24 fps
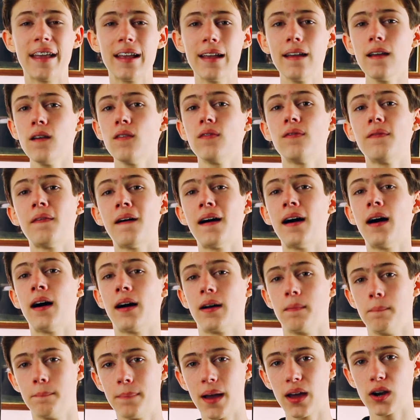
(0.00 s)
If
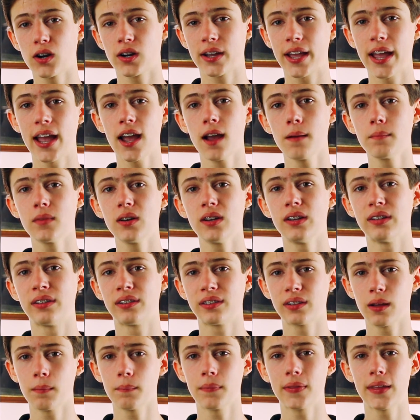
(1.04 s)
a better camera is
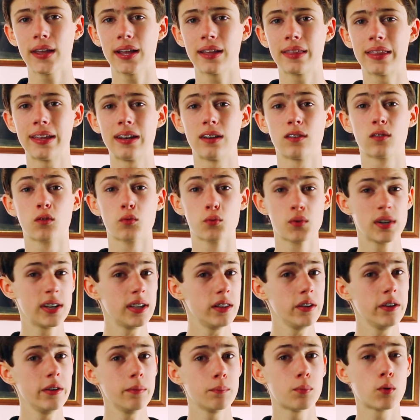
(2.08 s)
something that is
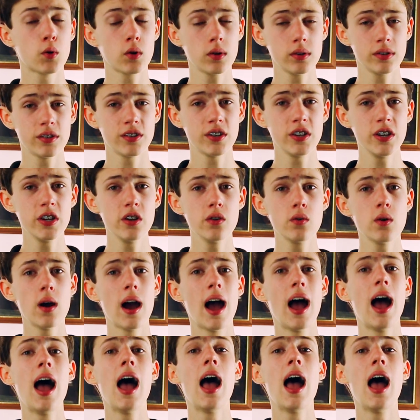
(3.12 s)
really important to you,